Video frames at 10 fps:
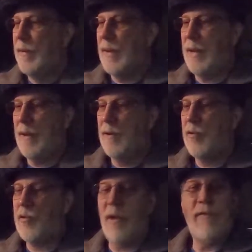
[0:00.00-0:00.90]
The
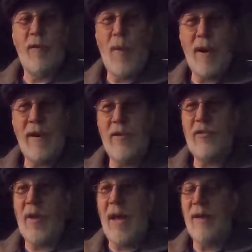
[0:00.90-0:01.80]

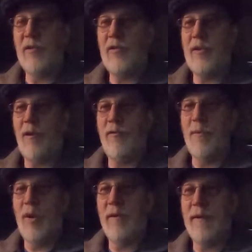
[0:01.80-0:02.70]
self-awareness and
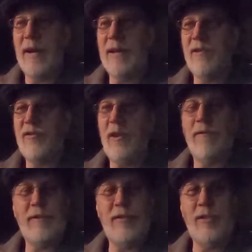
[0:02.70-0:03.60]
self-motivated,
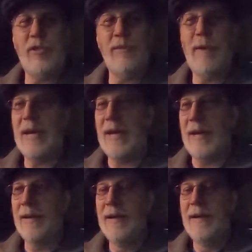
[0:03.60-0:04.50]

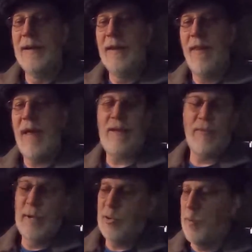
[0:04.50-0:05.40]
self-decision-making,
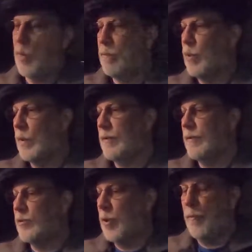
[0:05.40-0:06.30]
that's much more
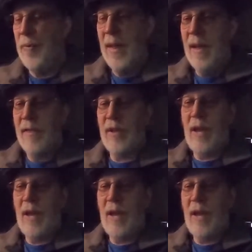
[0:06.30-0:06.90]
important. So the